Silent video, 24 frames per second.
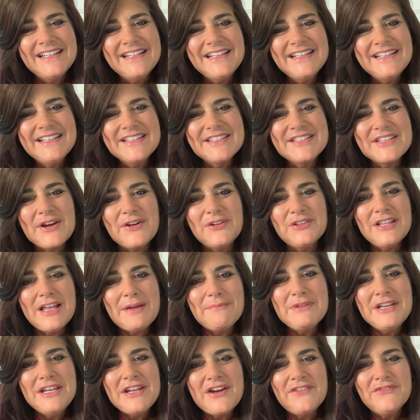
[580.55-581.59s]
So let
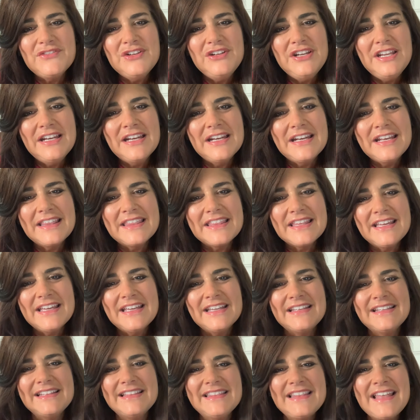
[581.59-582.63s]
me know if you need
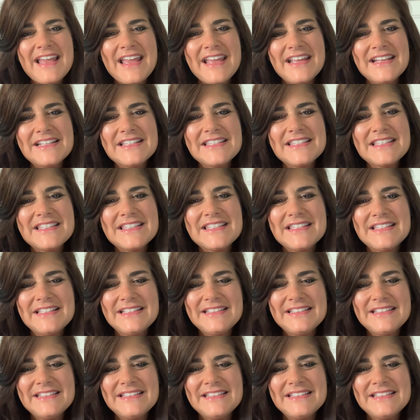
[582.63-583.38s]
anything. Thanks.